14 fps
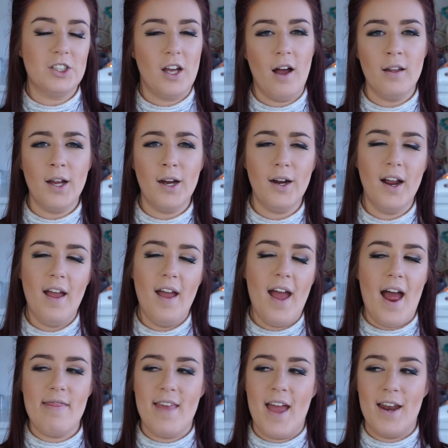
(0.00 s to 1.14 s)
color,
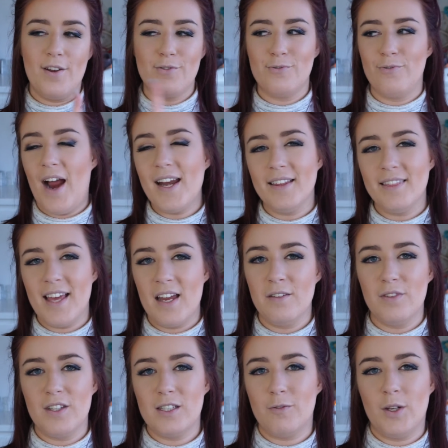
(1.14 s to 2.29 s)
and then right at the end of
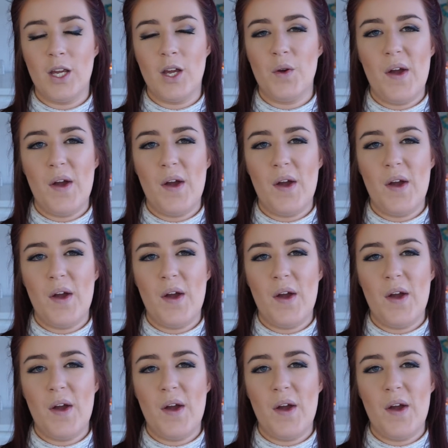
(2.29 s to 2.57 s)
this video,